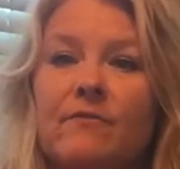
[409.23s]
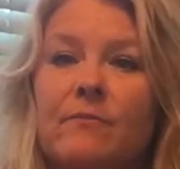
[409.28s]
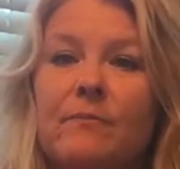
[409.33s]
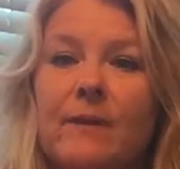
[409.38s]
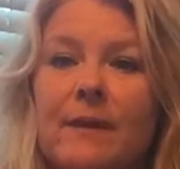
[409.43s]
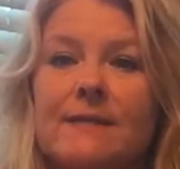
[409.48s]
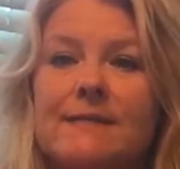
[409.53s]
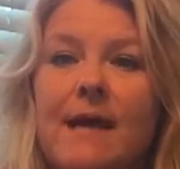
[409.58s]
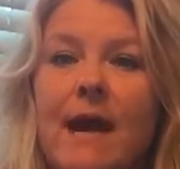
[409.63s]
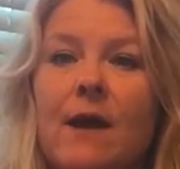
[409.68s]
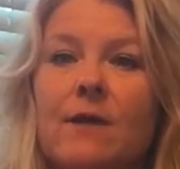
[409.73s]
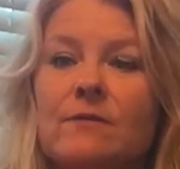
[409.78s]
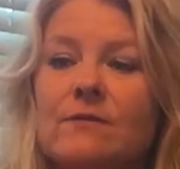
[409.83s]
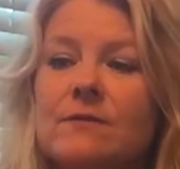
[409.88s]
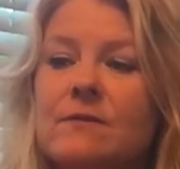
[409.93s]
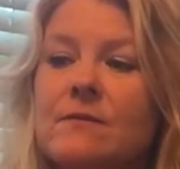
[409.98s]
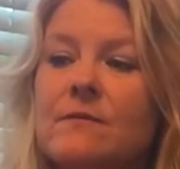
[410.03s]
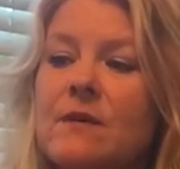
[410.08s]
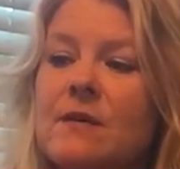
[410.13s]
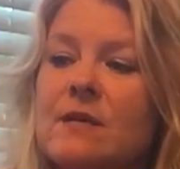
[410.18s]
picked out.
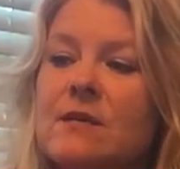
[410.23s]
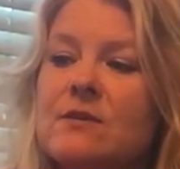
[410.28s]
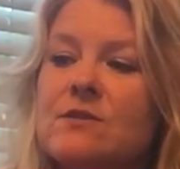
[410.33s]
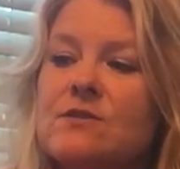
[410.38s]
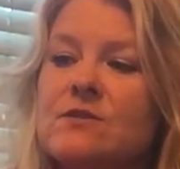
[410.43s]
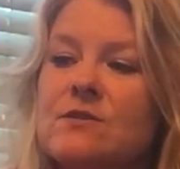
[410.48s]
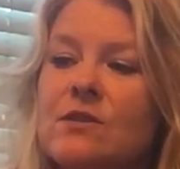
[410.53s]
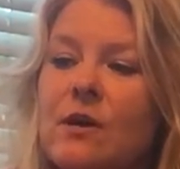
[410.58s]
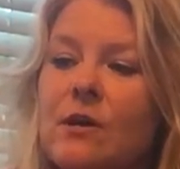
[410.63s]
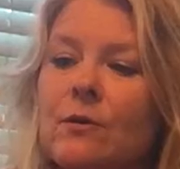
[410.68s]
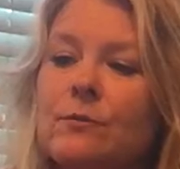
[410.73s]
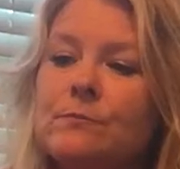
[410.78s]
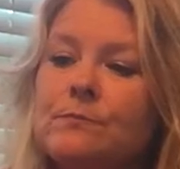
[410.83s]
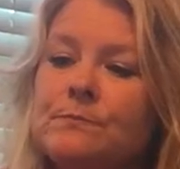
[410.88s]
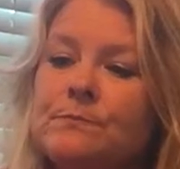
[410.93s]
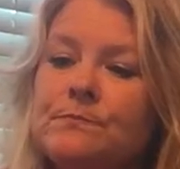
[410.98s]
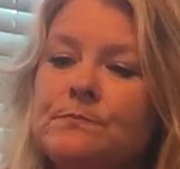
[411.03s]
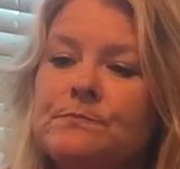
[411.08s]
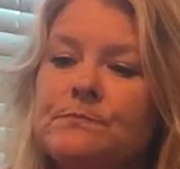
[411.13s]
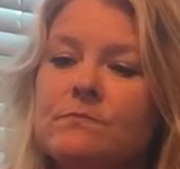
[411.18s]
So
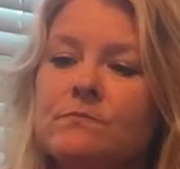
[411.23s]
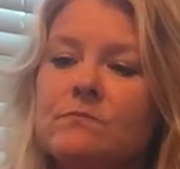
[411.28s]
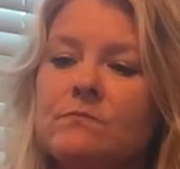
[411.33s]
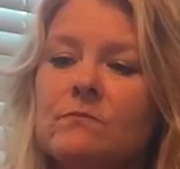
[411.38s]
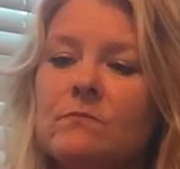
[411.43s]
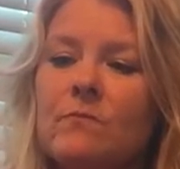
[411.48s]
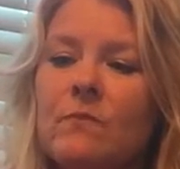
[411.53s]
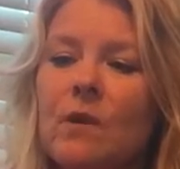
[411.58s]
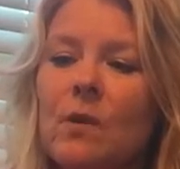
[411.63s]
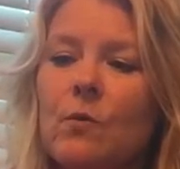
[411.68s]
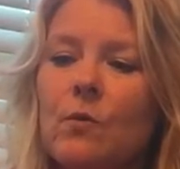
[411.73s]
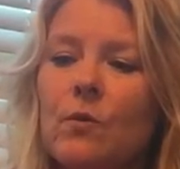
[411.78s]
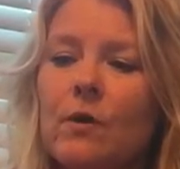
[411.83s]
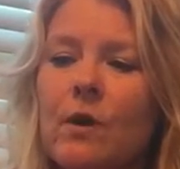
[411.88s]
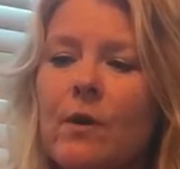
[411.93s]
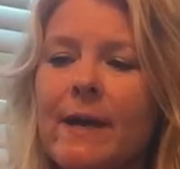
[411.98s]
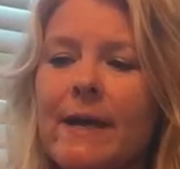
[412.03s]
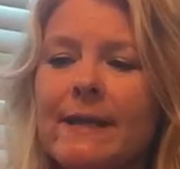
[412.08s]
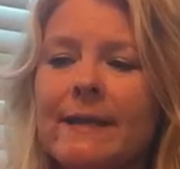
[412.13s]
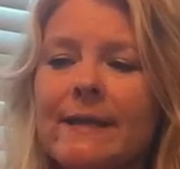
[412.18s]
we'll
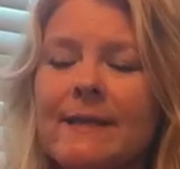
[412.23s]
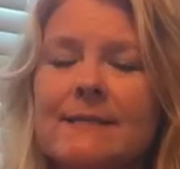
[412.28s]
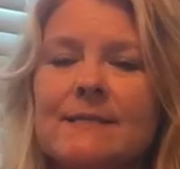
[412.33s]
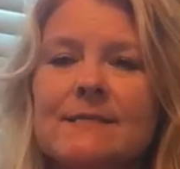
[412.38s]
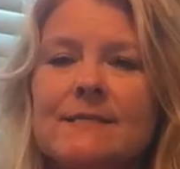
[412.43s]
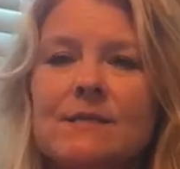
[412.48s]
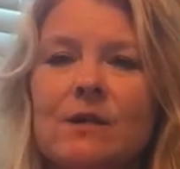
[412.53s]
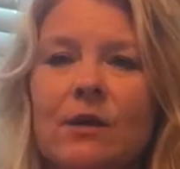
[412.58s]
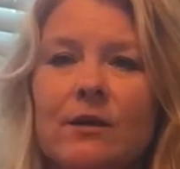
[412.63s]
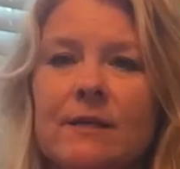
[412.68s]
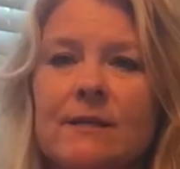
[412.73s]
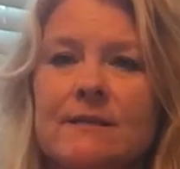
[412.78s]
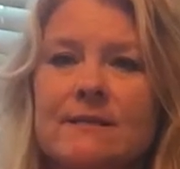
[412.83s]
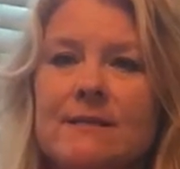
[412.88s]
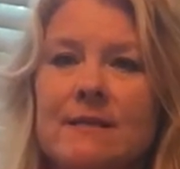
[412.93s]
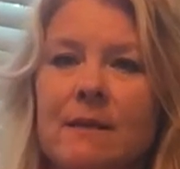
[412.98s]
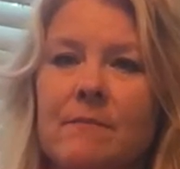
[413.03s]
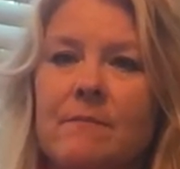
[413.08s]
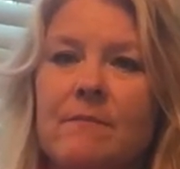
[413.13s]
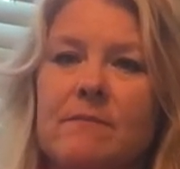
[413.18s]
go ahead and get started.
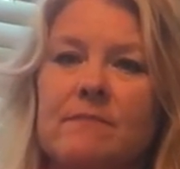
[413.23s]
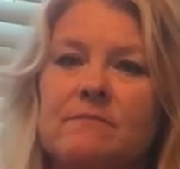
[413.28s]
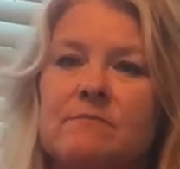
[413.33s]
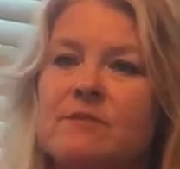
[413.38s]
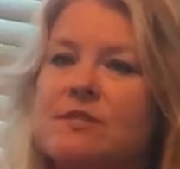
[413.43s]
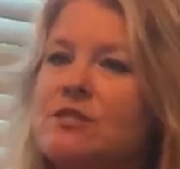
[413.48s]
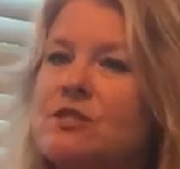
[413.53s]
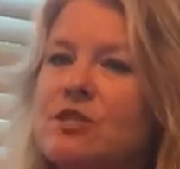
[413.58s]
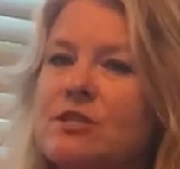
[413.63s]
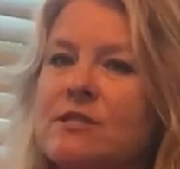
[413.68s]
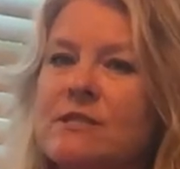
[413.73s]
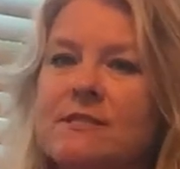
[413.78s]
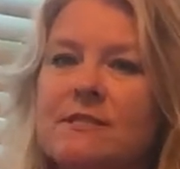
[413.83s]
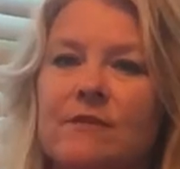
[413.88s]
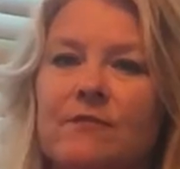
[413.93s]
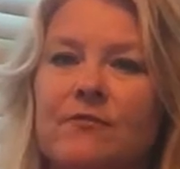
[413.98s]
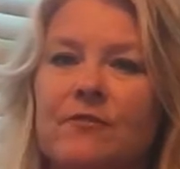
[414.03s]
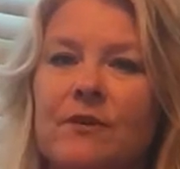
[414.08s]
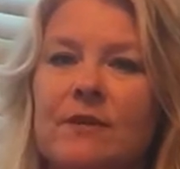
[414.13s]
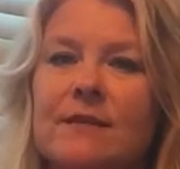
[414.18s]
Some just
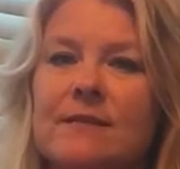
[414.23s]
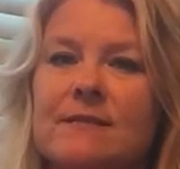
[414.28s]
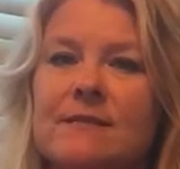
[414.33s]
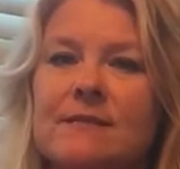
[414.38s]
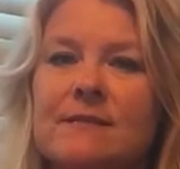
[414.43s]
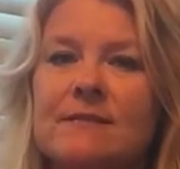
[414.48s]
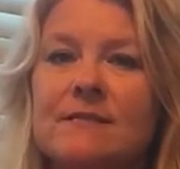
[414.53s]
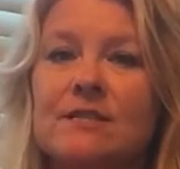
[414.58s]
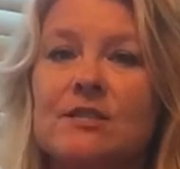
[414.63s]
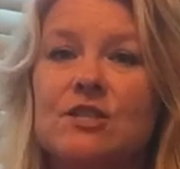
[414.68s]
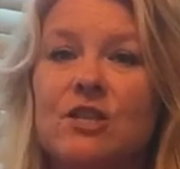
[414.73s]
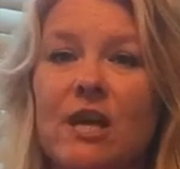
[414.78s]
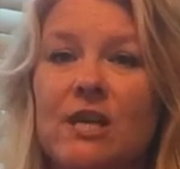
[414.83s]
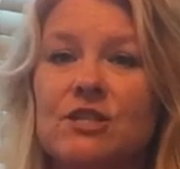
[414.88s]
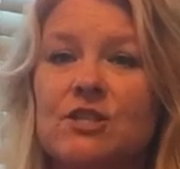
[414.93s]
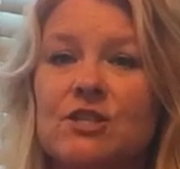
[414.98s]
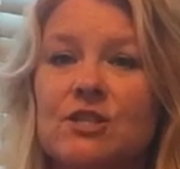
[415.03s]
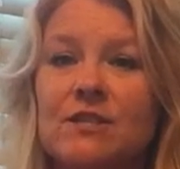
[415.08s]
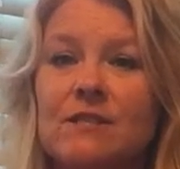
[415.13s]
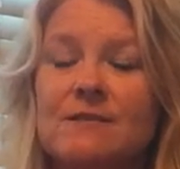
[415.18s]
different
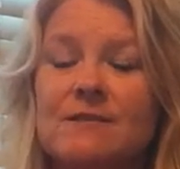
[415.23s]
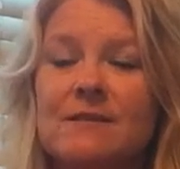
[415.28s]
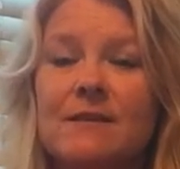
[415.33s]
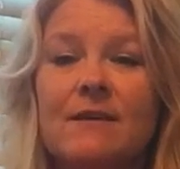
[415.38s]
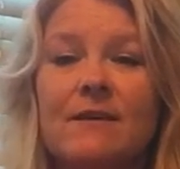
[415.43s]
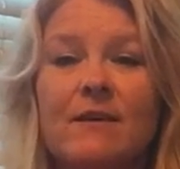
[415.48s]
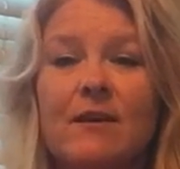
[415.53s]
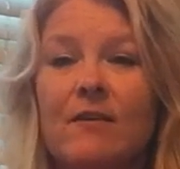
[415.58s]
suggestions.